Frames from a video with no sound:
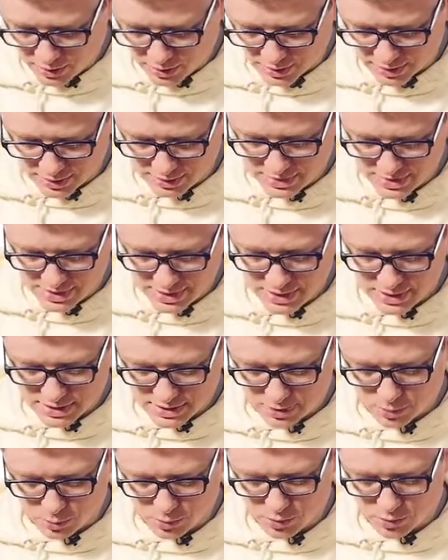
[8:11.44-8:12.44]
and d is
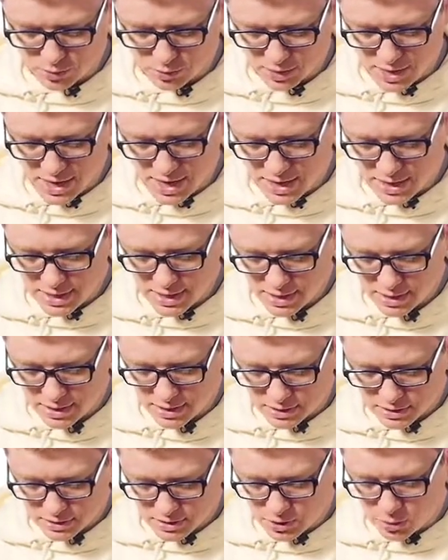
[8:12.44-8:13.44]
equal to a.
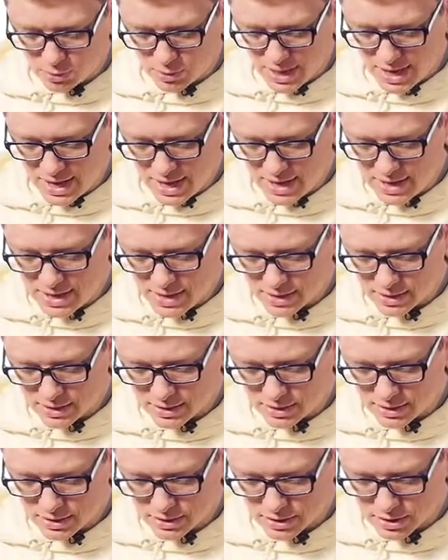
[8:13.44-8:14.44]
So a
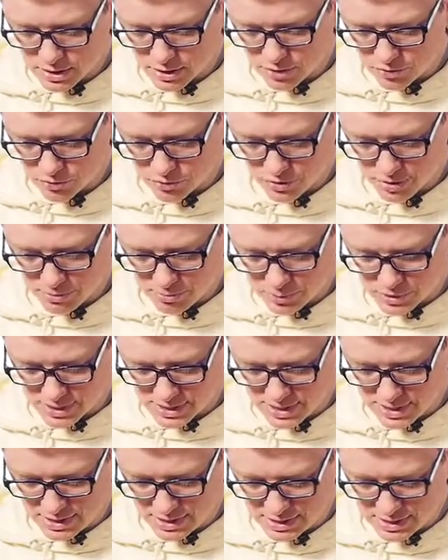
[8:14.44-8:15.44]
is
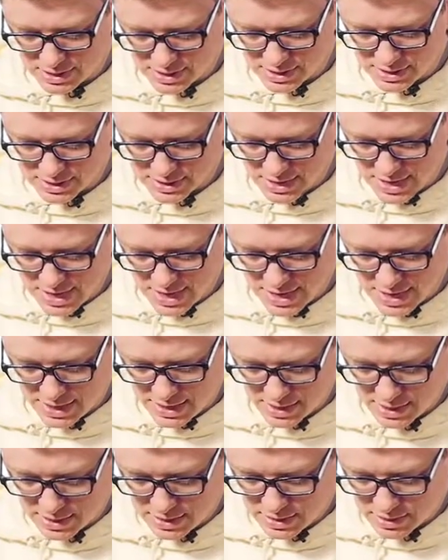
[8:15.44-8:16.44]
represented as
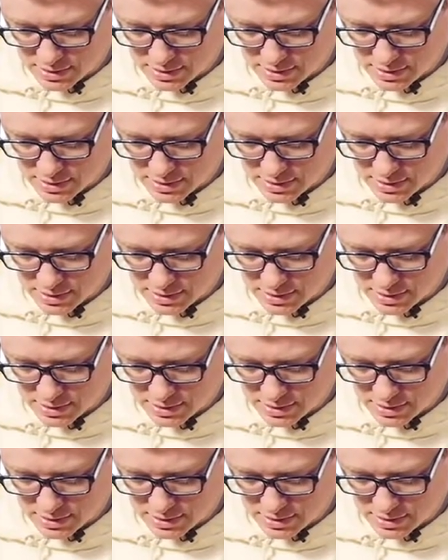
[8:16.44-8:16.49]
a